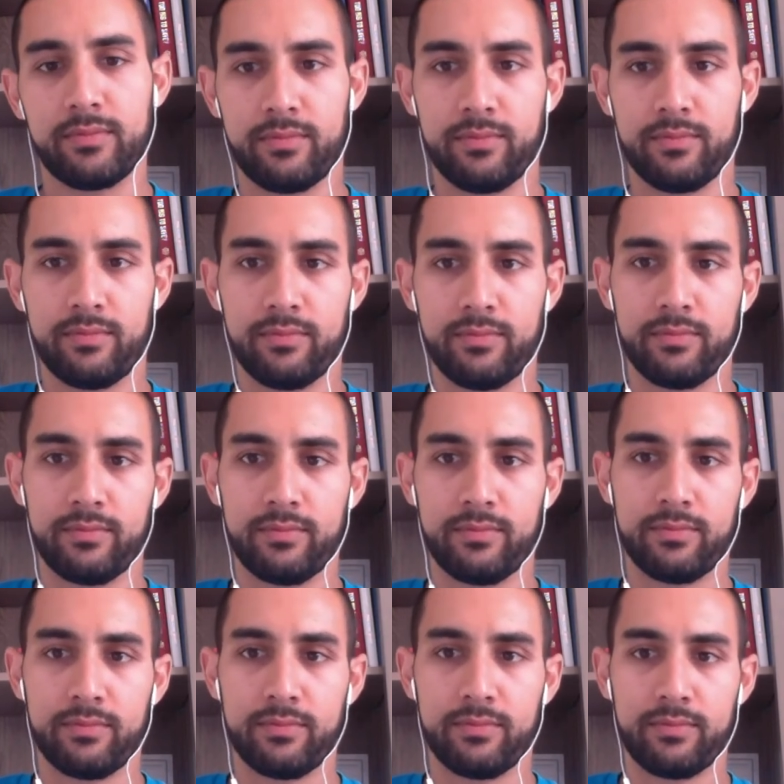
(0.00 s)

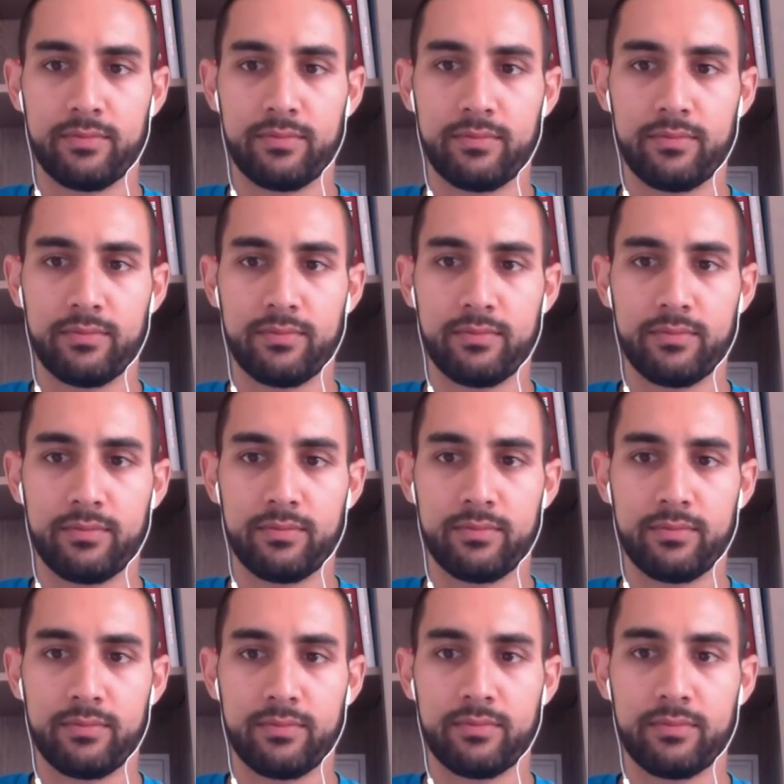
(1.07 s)

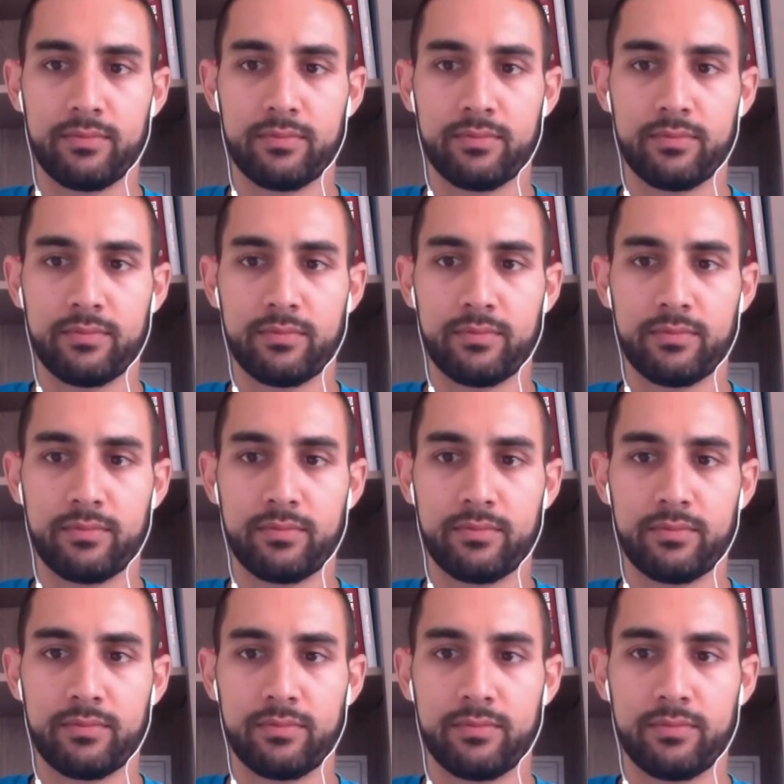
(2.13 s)

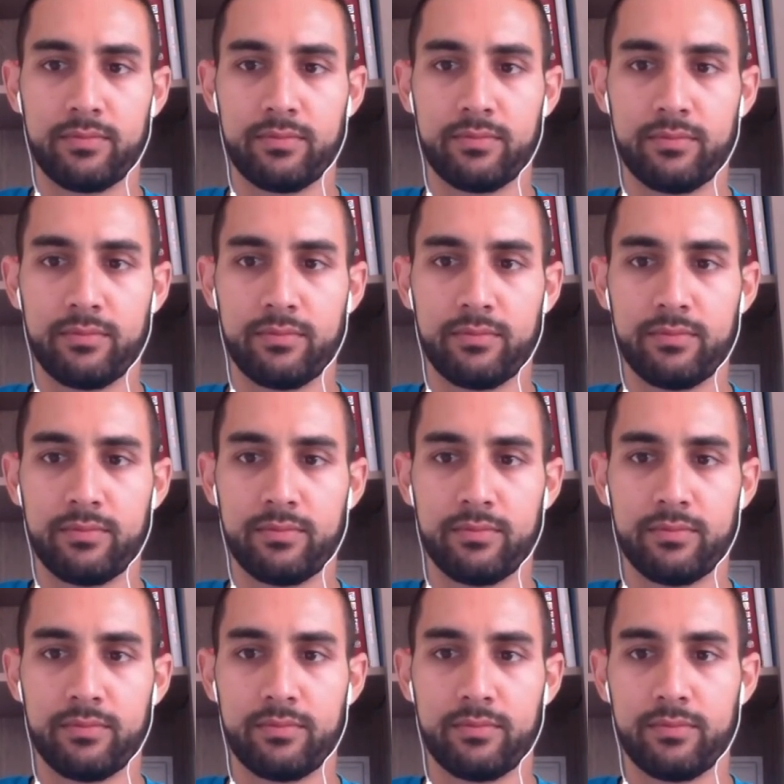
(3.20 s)

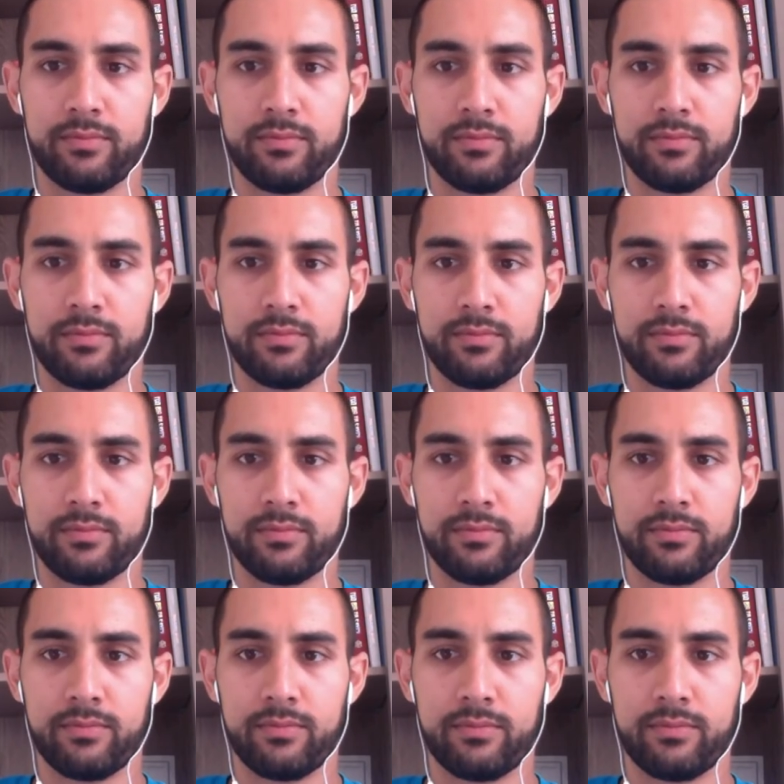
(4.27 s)

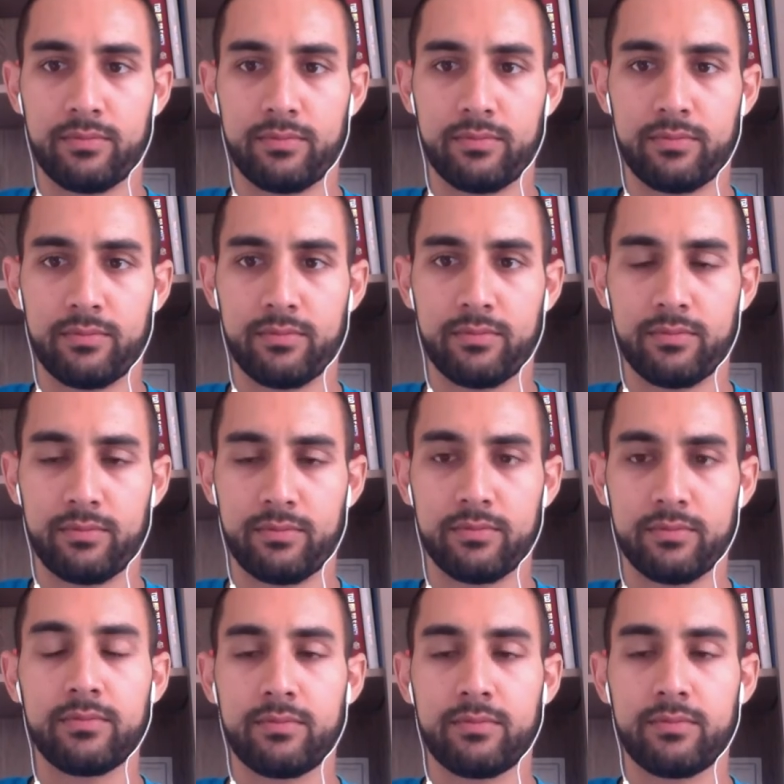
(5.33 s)

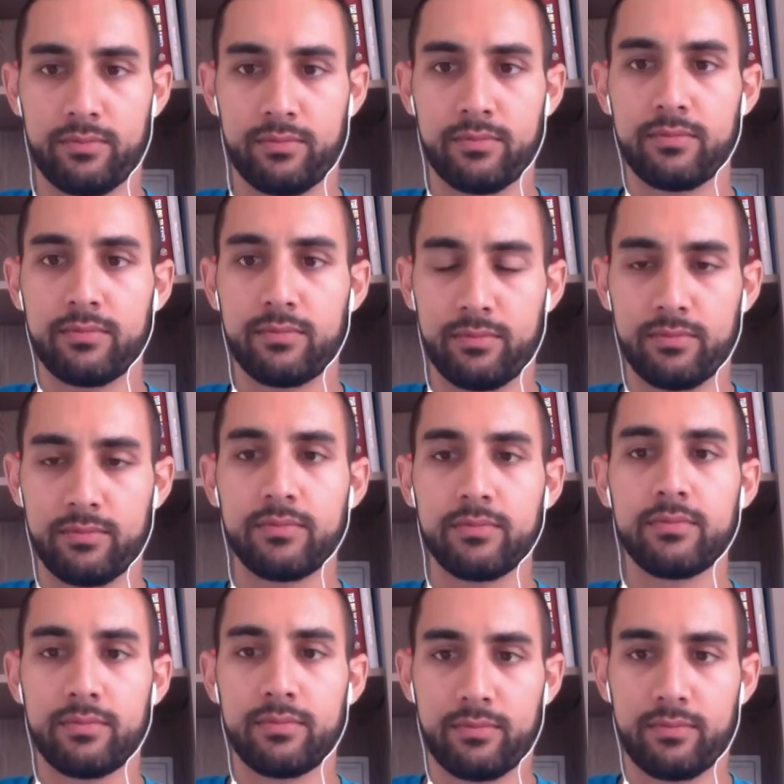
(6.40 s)

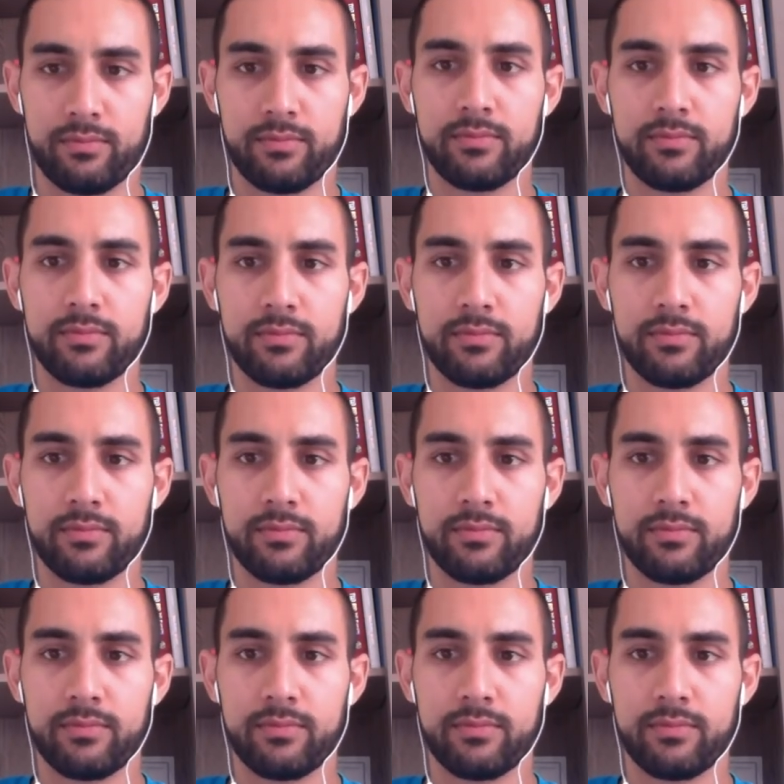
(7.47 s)
(silent)